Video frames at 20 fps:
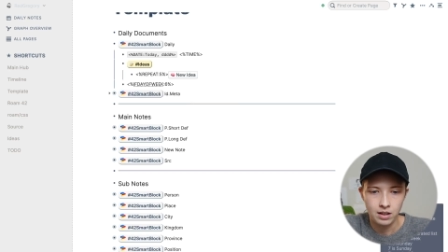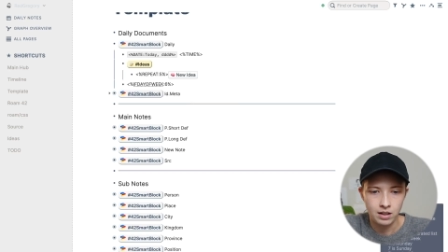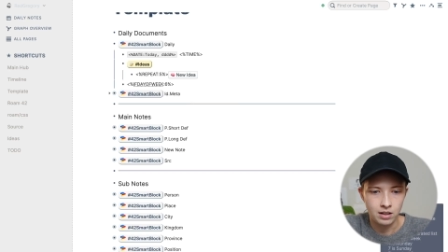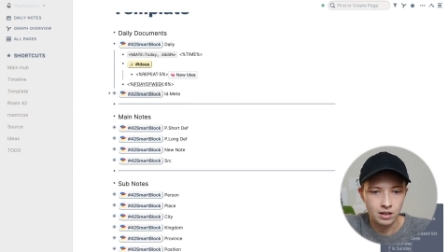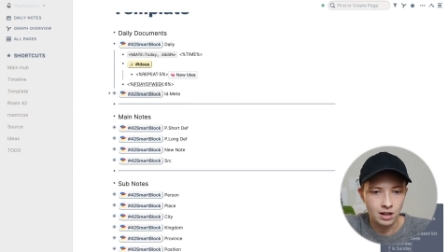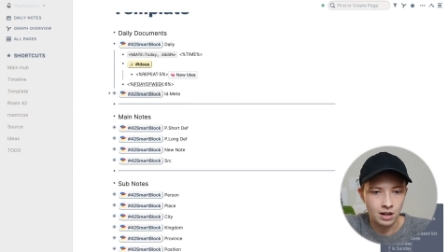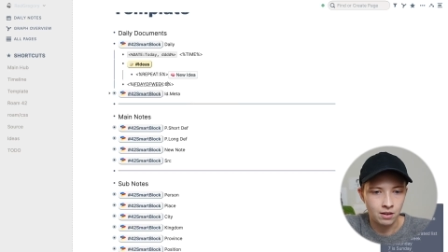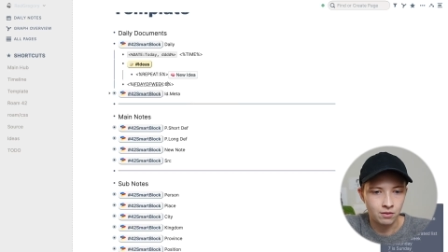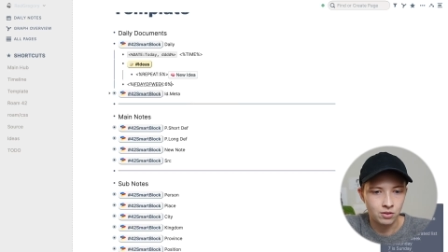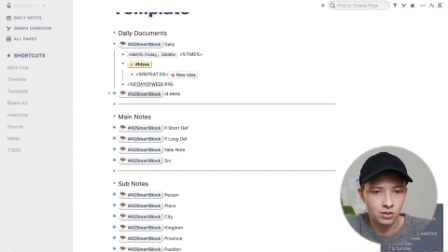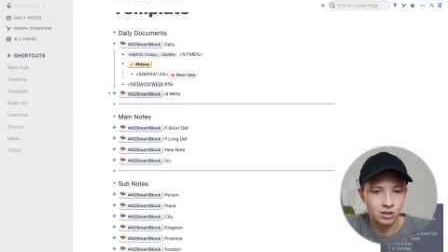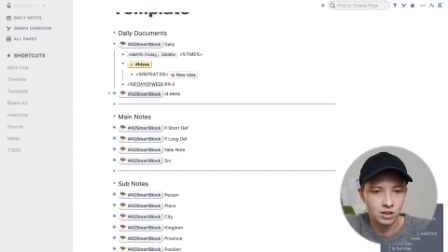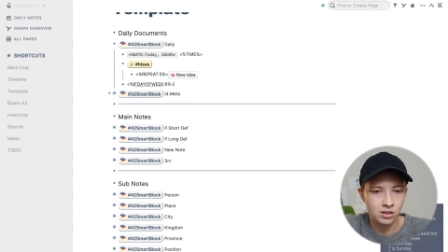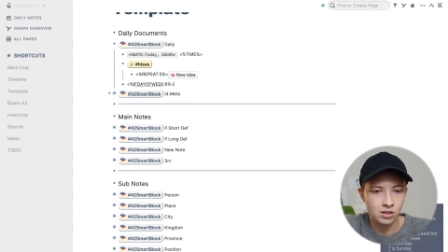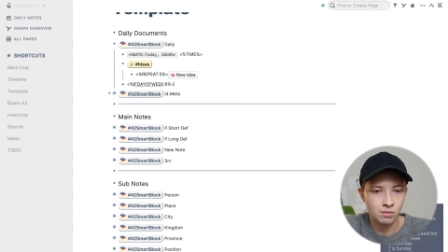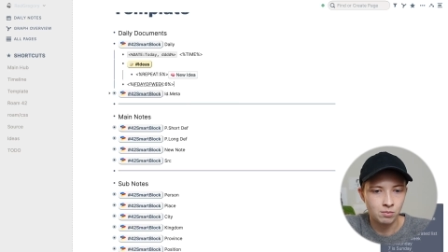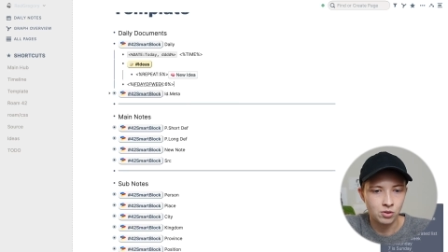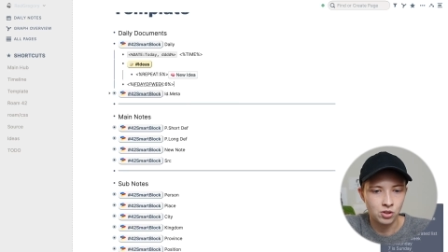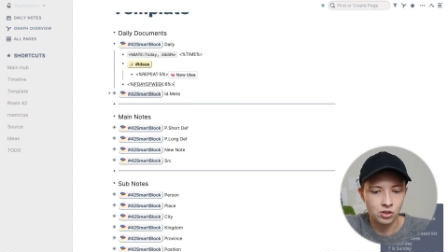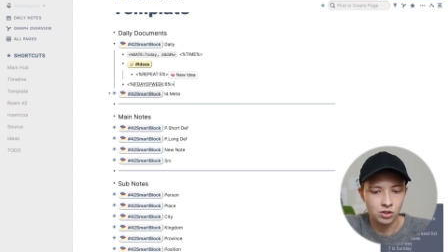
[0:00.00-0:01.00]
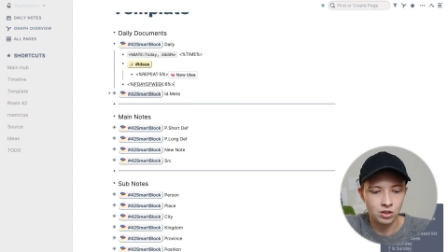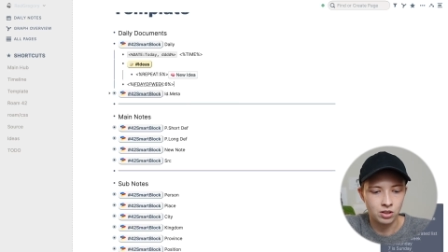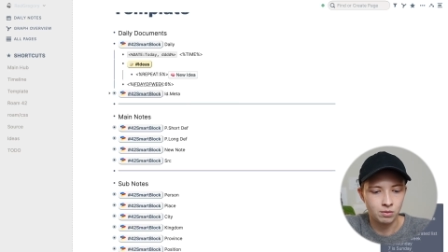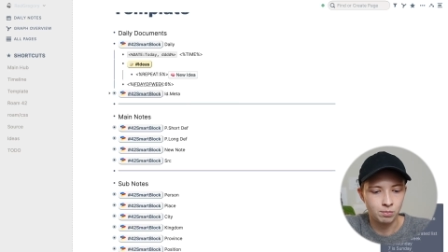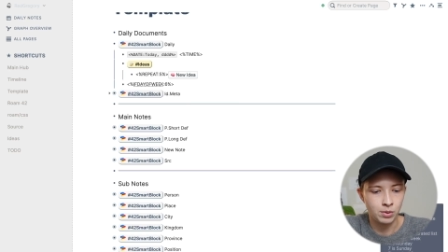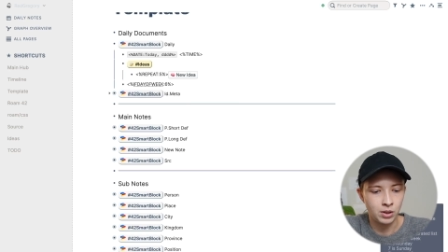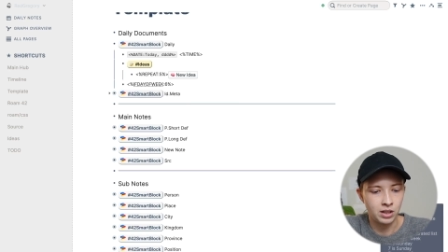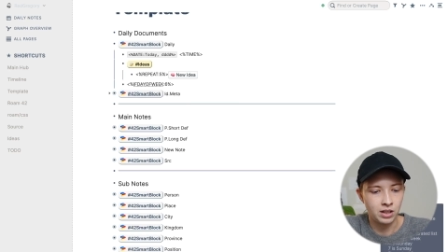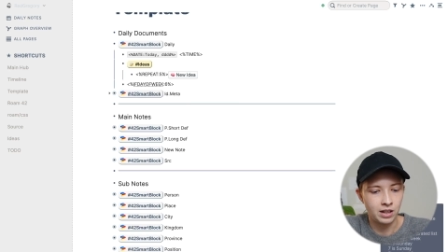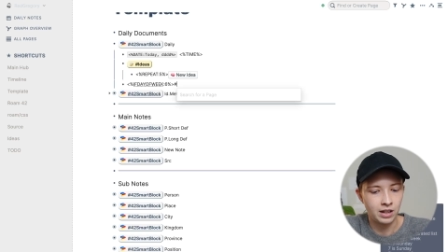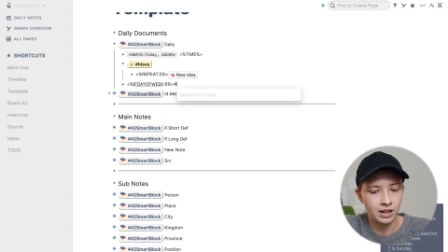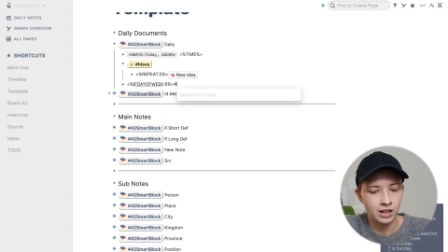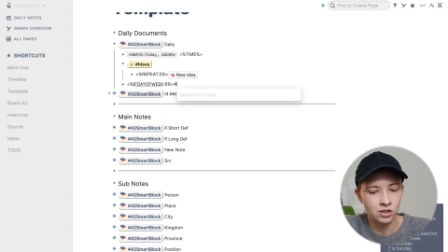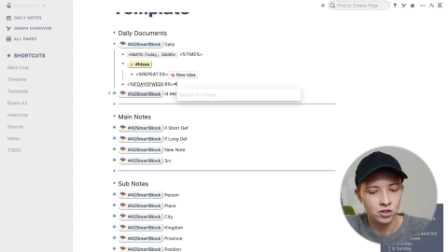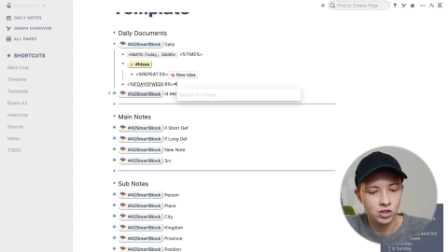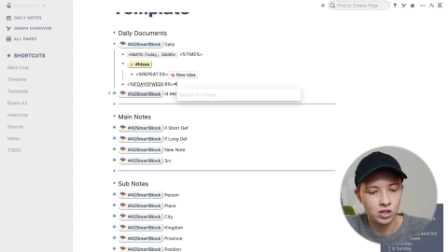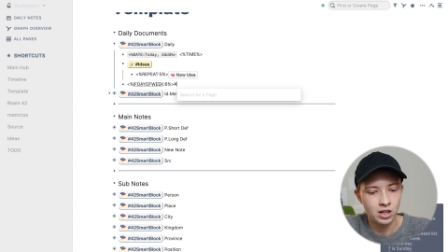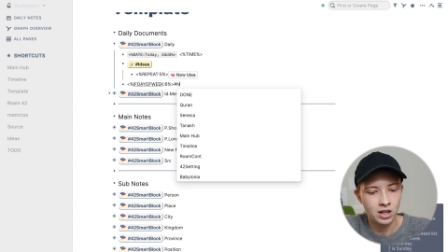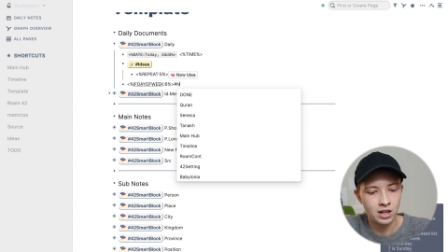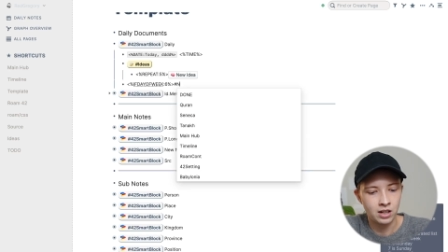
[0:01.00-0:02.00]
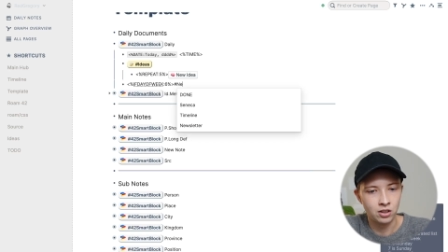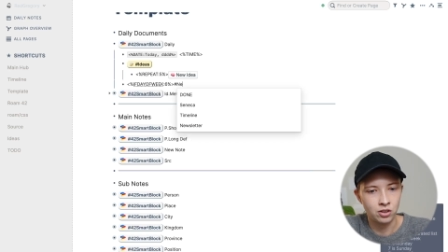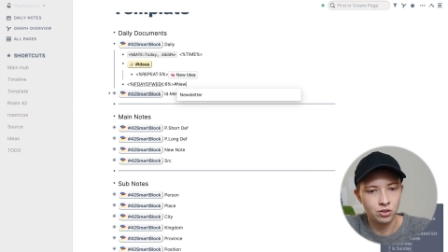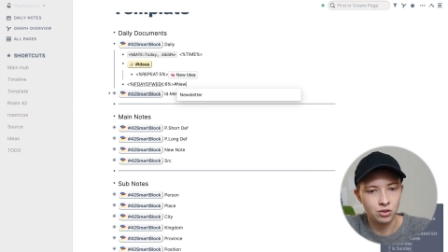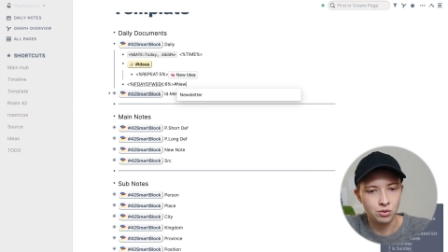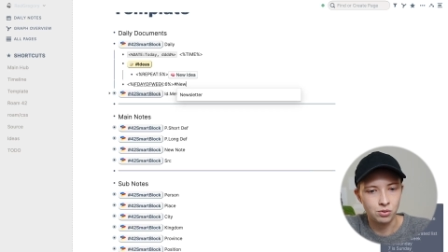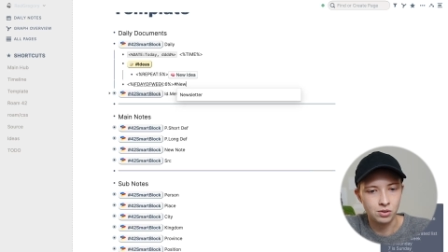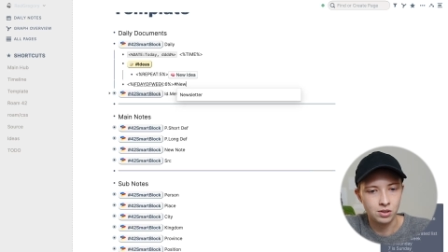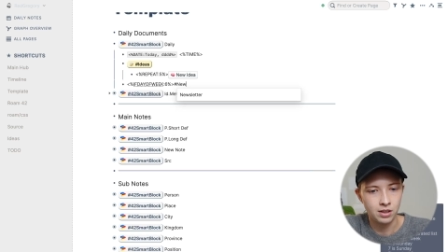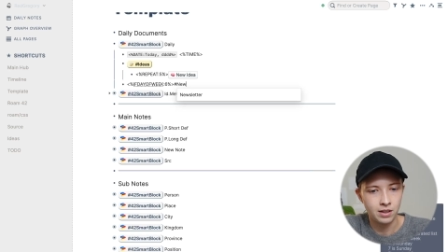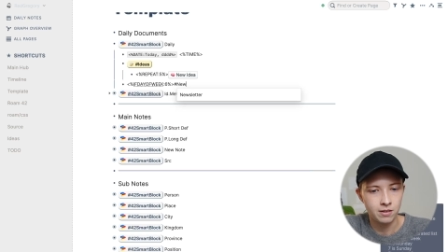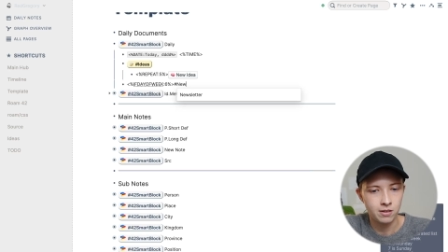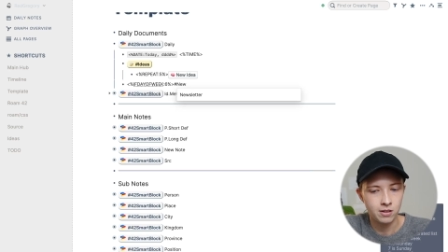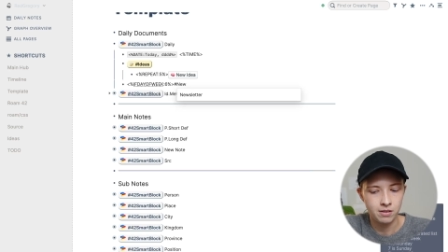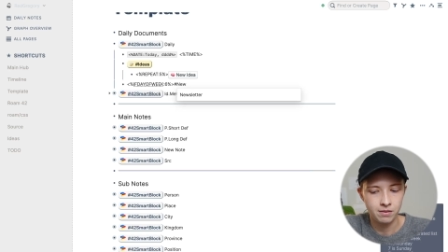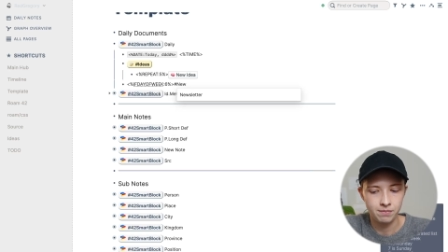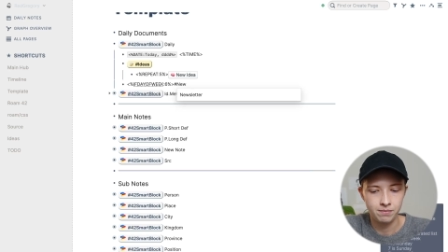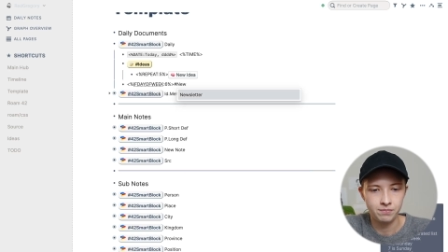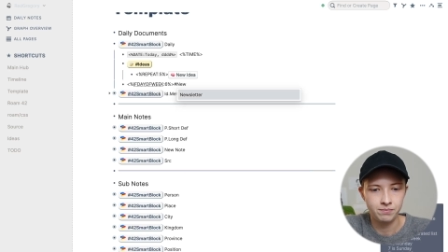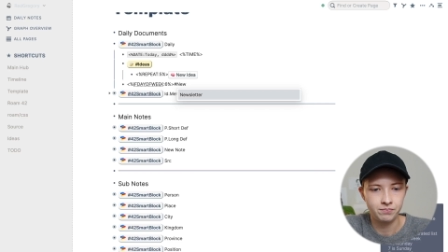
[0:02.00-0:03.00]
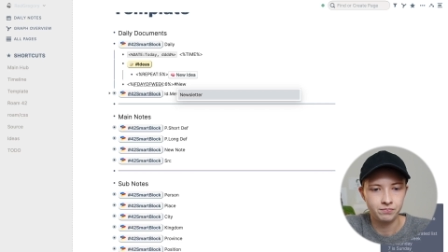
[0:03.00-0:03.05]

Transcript: And after this I'm just going to put #newsletter,